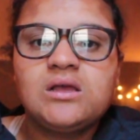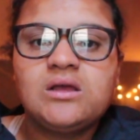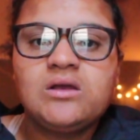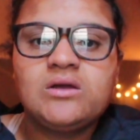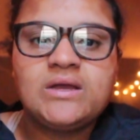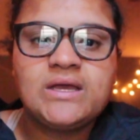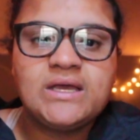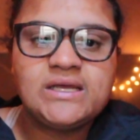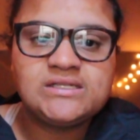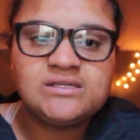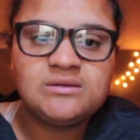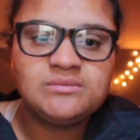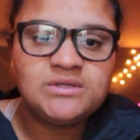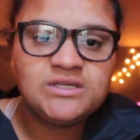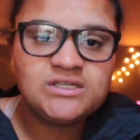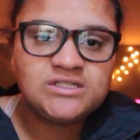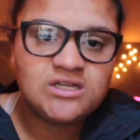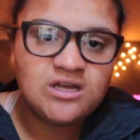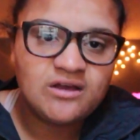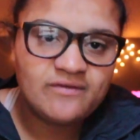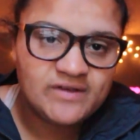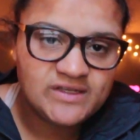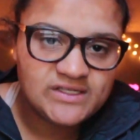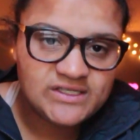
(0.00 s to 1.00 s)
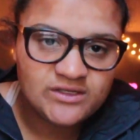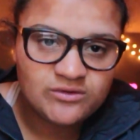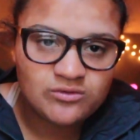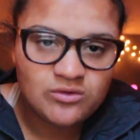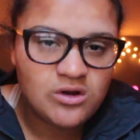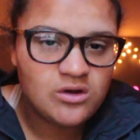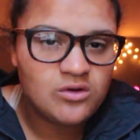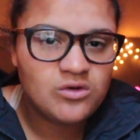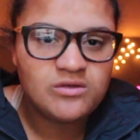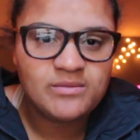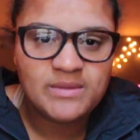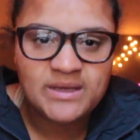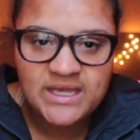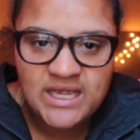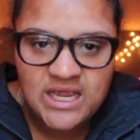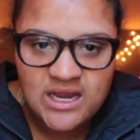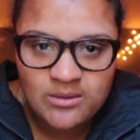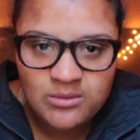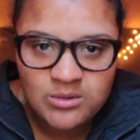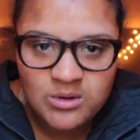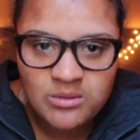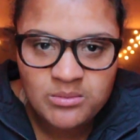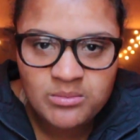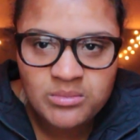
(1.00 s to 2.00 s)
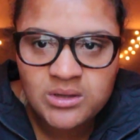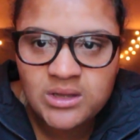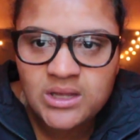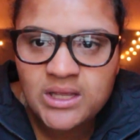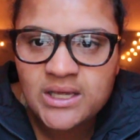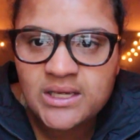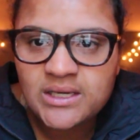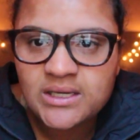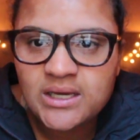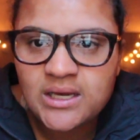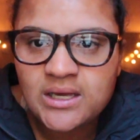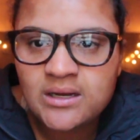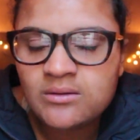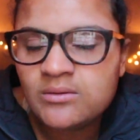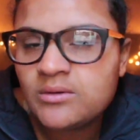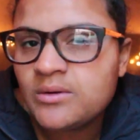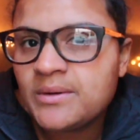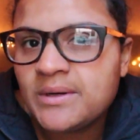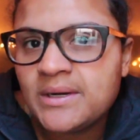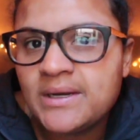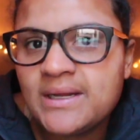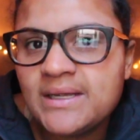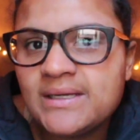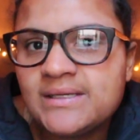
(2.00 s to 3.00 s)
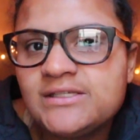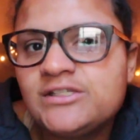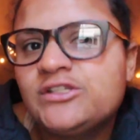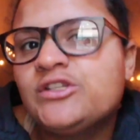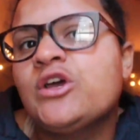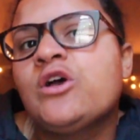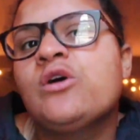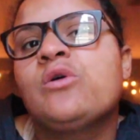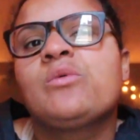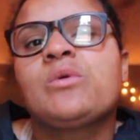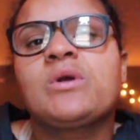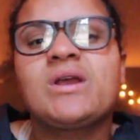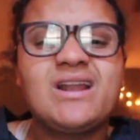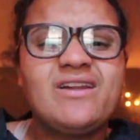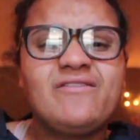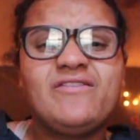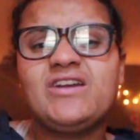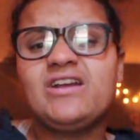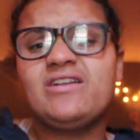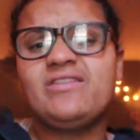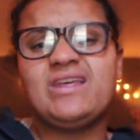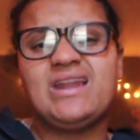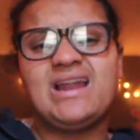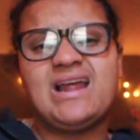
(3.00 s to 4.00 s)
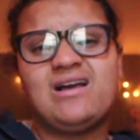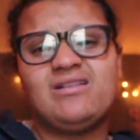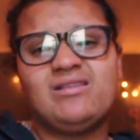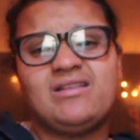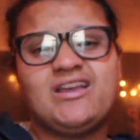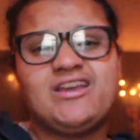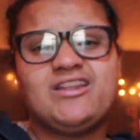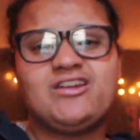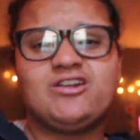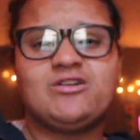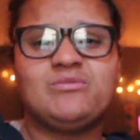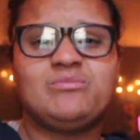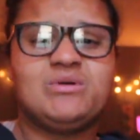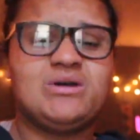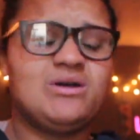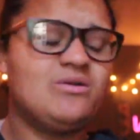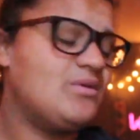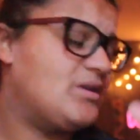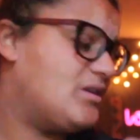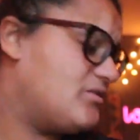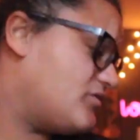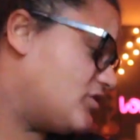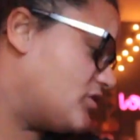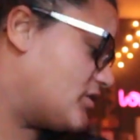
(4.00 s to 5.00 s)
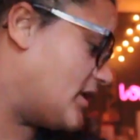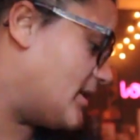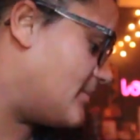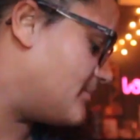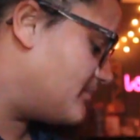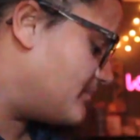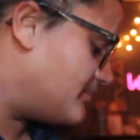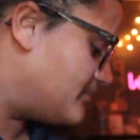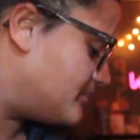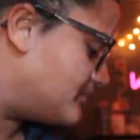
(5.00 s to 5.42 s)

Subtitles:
Okay, something's obviously wrong with my camera, but, like, I don't know what it is. So, we're gonna figure that out later, but whatever. Okay.